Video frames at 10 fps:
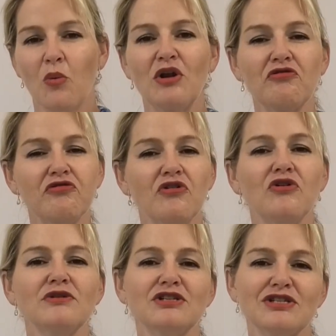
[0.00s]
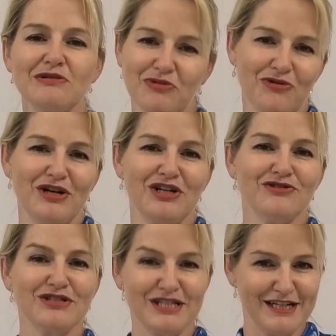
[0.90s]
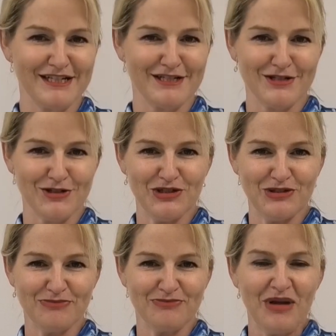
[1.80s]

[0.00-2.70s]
We look forward to supporting your studies soon.